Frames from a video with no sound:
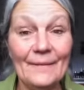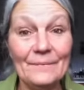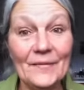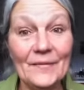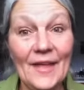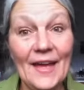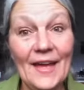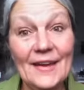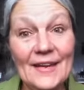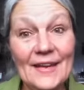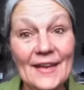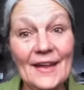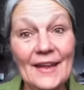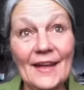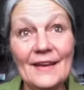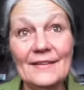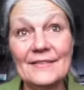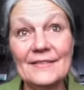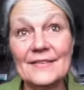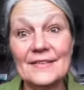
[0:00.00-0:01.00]
Eddie
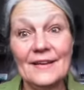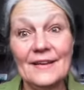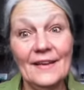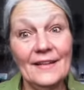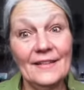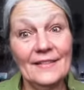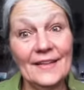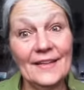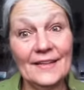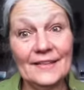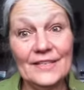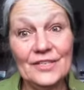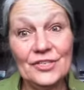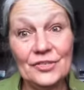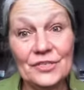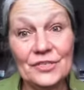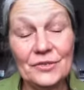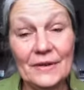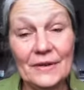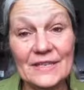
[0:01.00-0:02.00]
and the Unleash Your
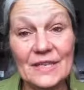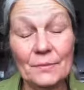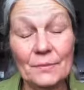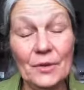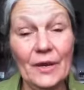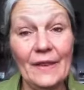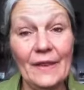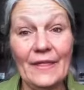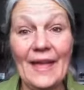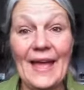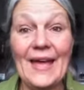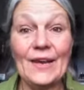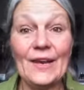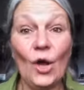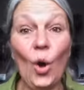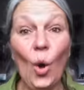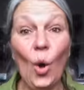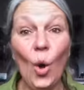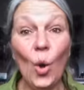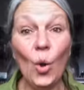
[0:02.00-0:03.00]
Strength community, they had a
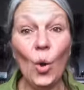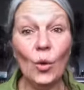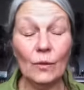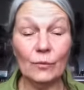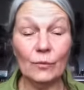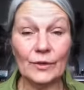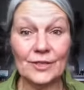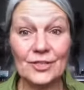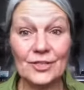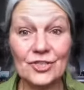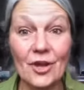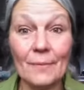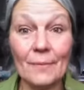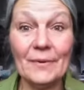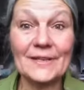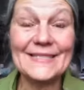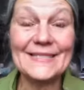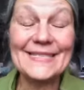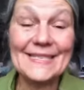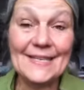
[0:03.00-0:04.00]
whole workshop
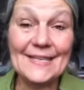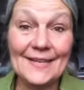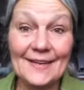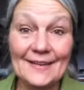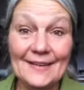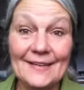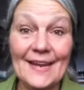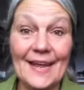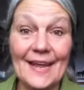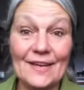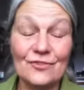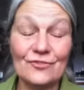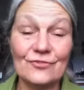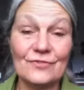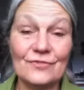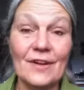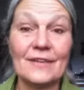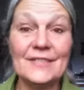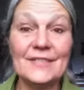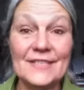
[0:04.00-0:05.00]
on
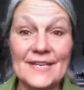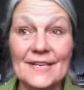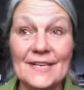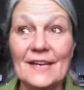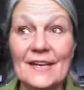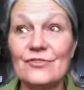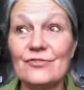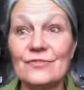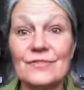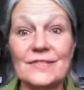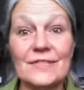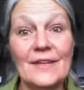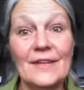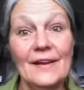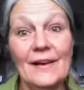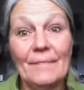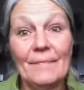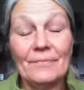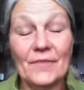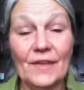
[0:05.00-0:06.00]
teenagers.
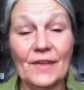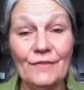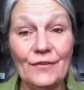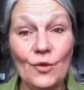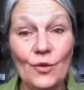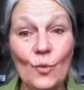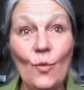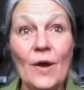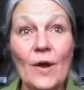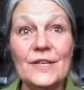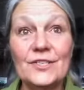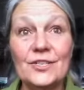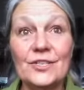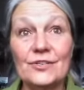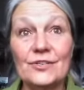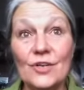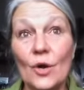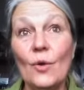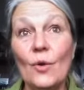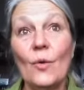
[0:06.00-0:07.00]
If you want to
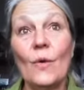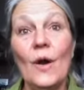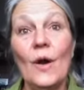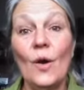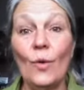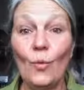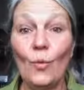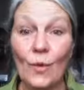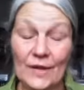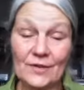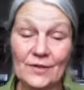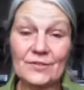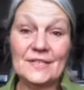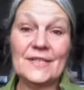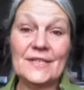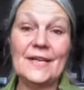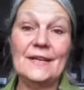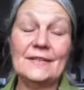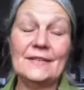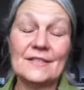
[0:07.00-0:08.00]
know what your
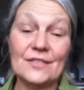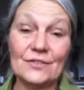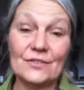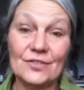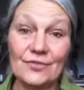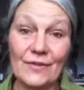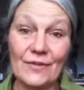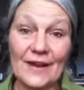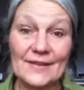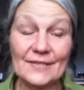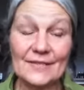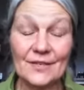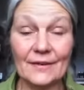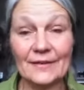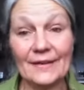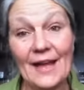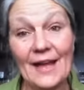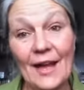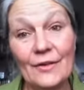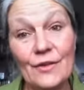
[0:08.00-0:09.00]
teens' strengths are
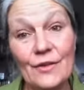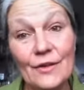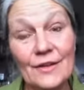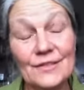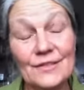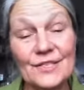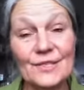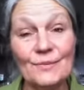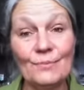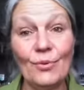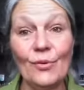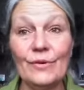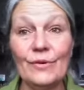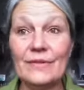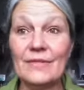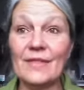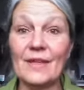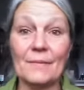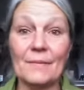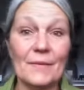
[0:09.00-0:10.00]
and how you can
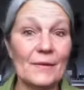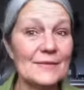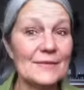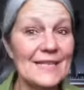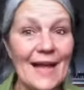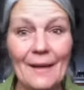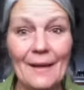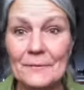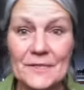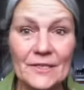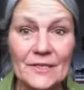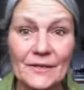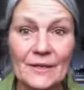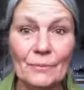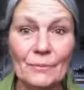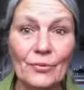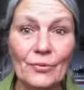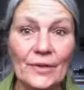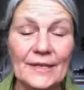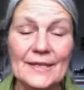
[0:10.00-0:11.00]
support them, it was absolutely
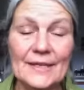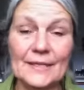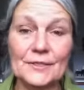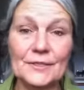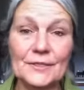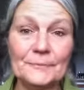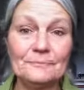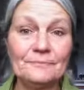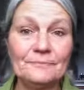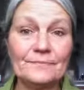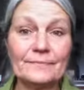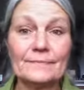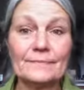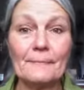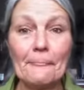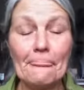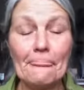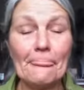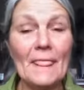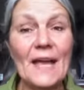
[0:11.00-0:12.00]
brilliant.
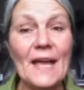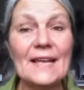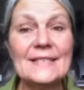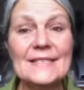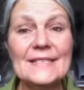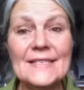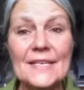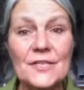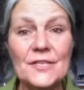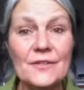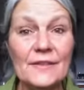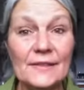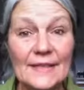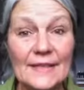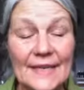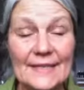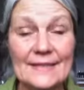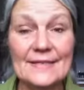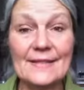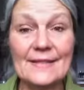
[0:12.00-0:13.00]
I can send you the
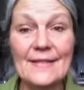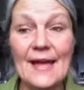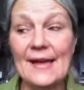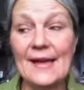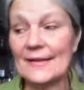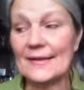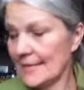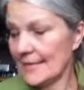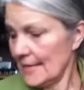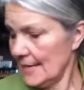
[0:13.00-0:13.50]
link to that.